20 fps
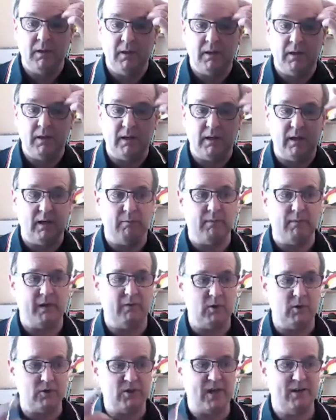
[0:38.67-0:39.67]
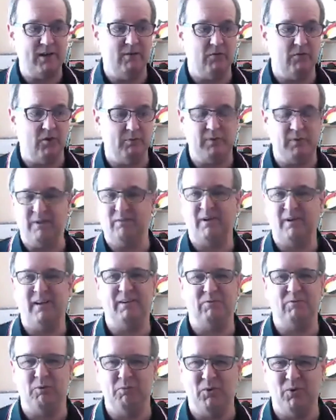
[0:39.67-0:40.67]
And I've got 10 of them, and there are a hell of
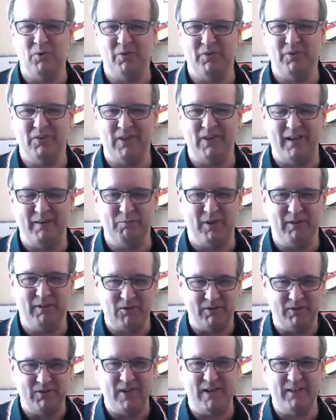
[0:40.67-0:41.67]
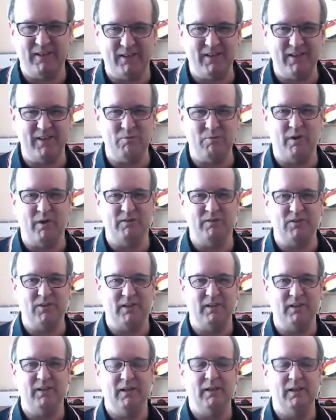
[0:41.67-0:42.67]
a lot more than 10, but I've got 10 key ones
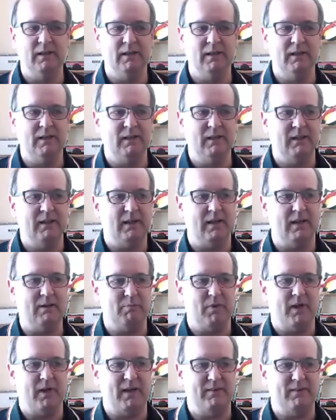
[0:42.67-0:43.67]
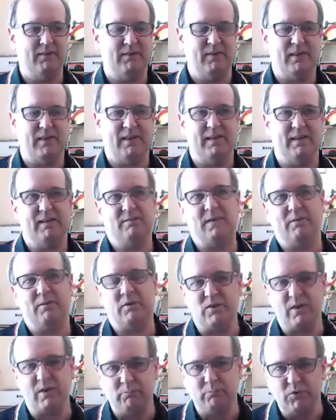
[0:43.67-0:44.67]
here. And they're
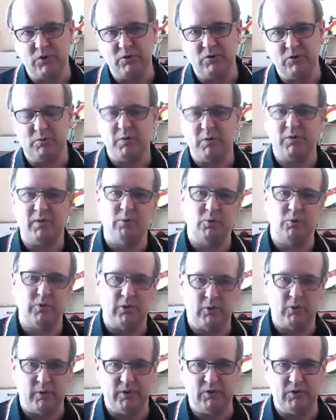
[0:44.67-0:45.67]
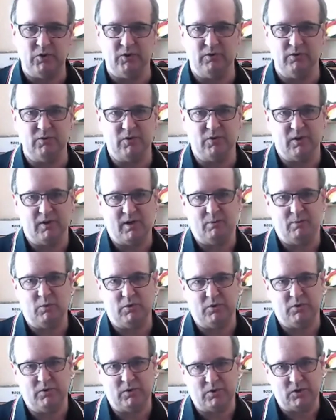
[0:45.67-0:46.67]
assumptions, but they're also questions that I want
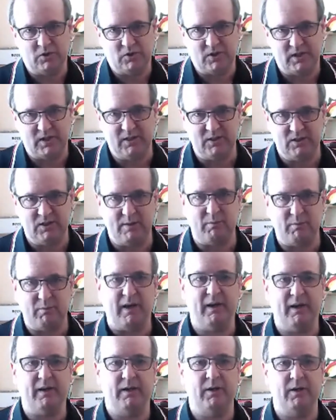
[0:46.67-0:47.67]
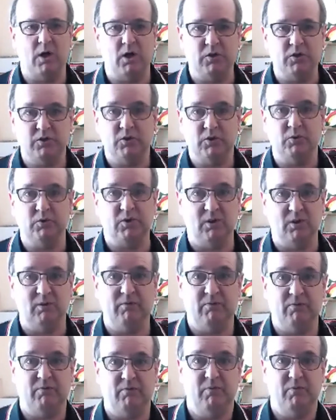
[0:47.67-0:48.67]
you to just take a step back and ask
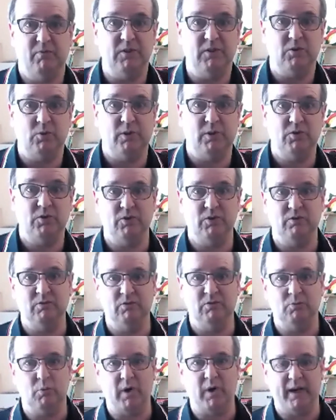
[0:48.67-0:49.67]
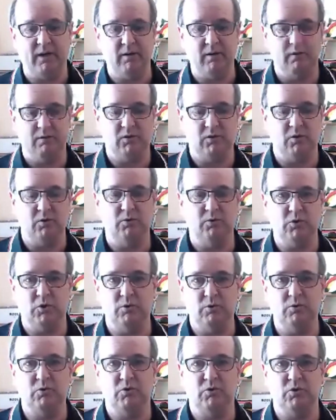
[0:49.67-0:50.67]
yourself these questions when you
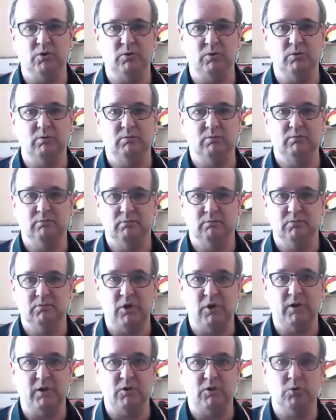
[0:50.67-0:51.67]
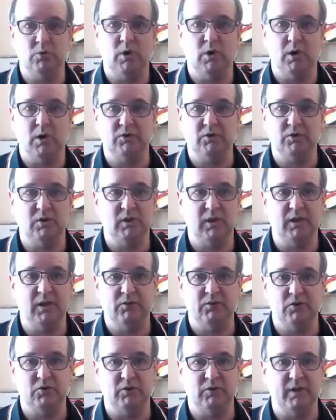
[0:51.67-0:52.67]
choose to stretch or ask a client
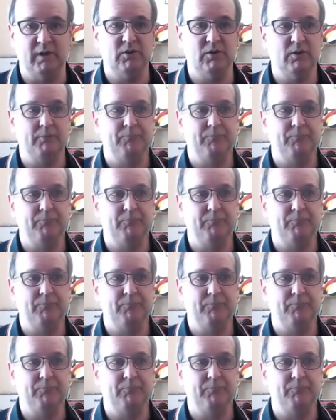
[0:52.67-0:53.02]
to stretch.